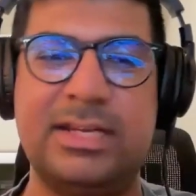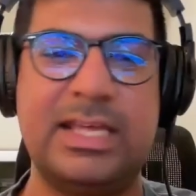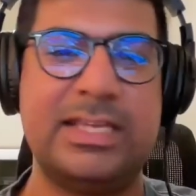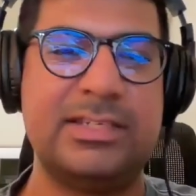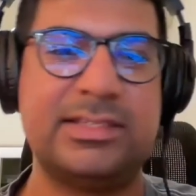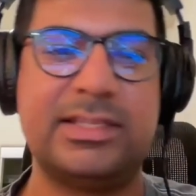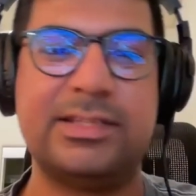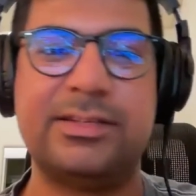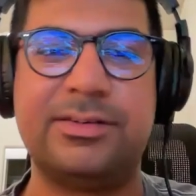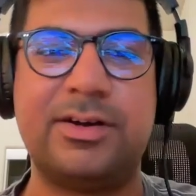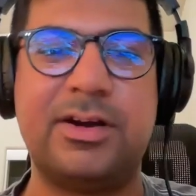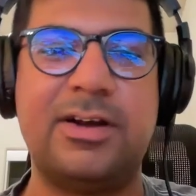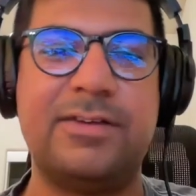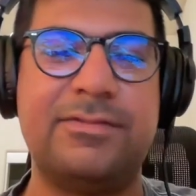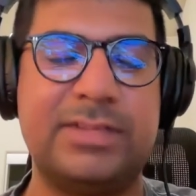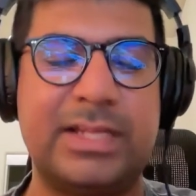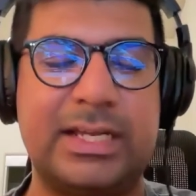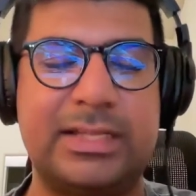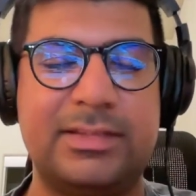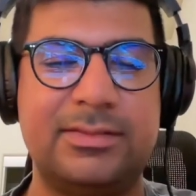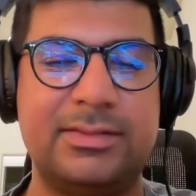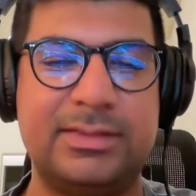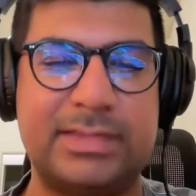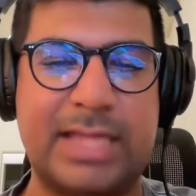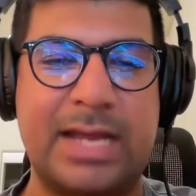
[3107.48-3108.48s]
they sell it off,
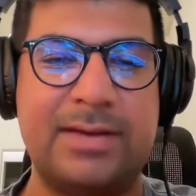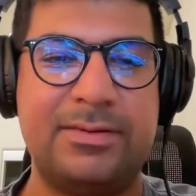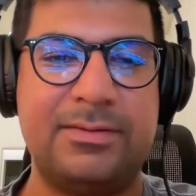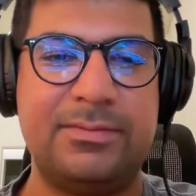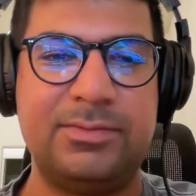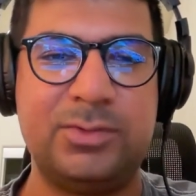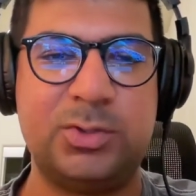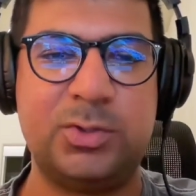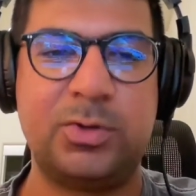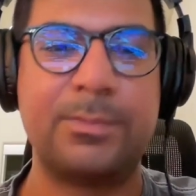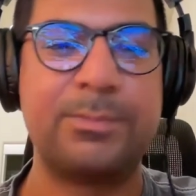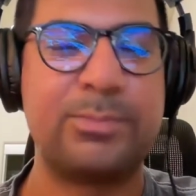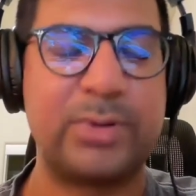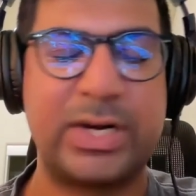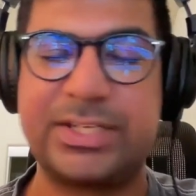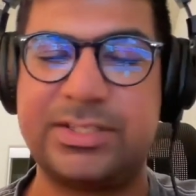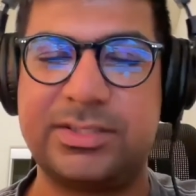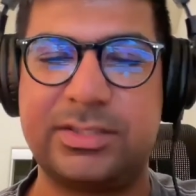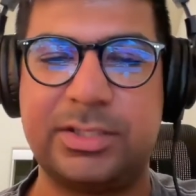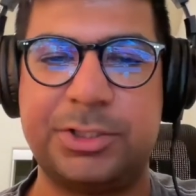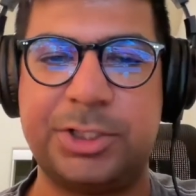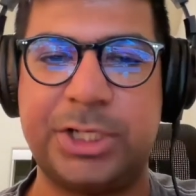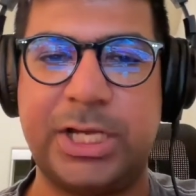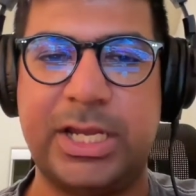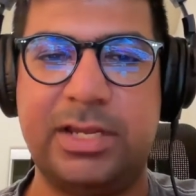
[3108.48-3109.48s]
like that sort of breaks
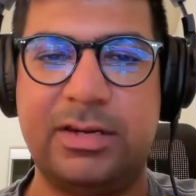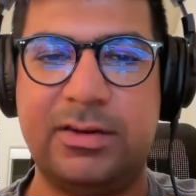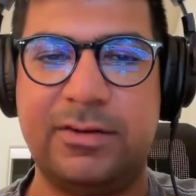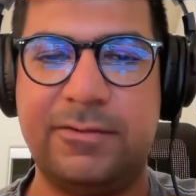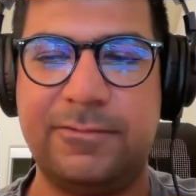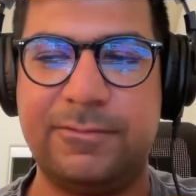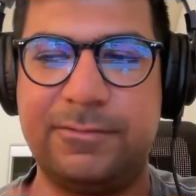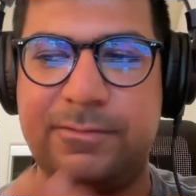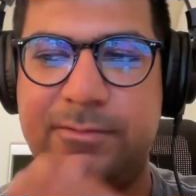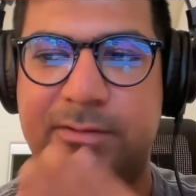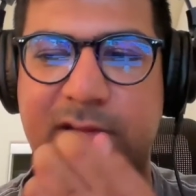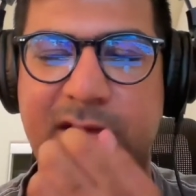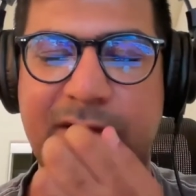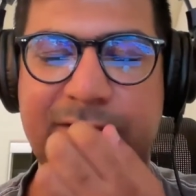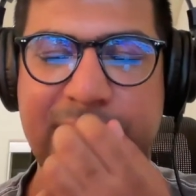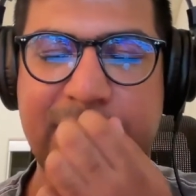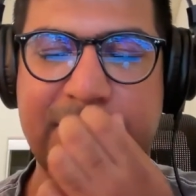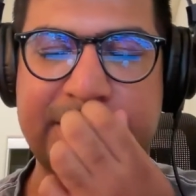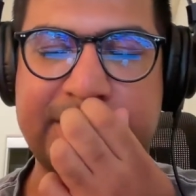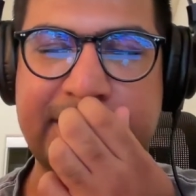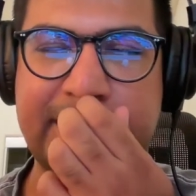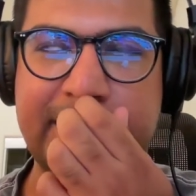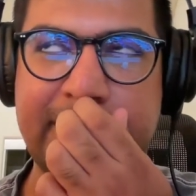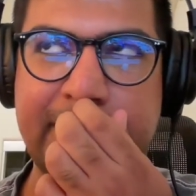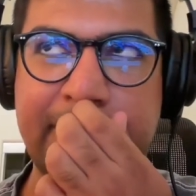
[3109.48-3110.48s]
the chain of
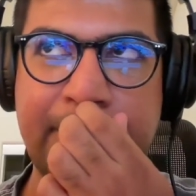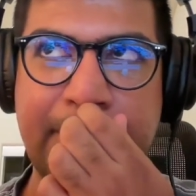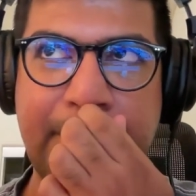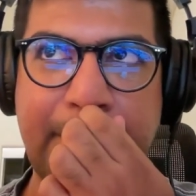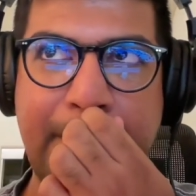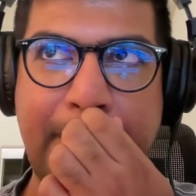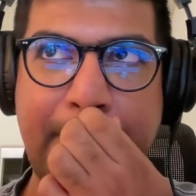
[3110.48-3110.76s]
custody.